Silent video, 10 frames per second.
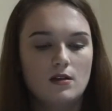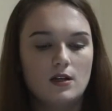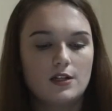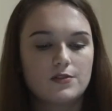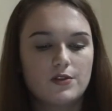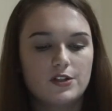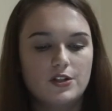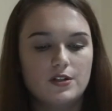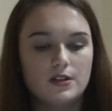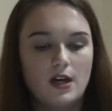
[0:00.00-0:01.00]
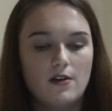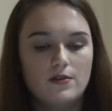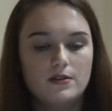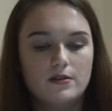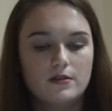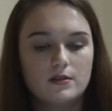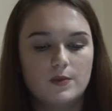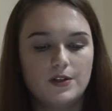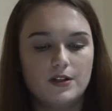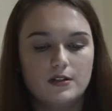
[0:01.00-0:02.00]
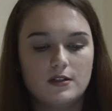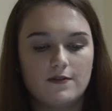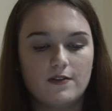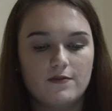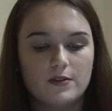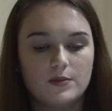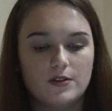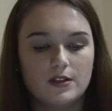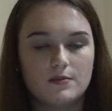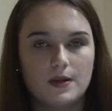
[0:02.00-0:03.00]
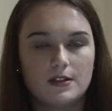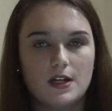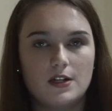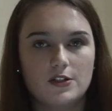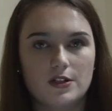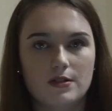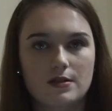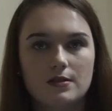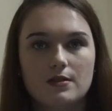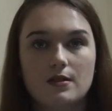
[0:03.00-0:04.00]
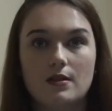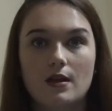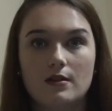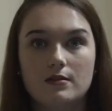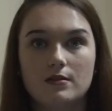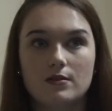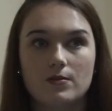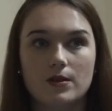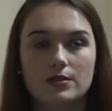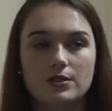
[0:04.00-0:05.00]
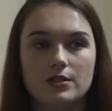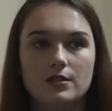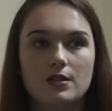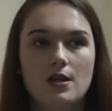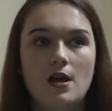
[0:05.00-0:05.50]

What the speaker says: Next question is, how is your experience different from your expectations? That is a good question.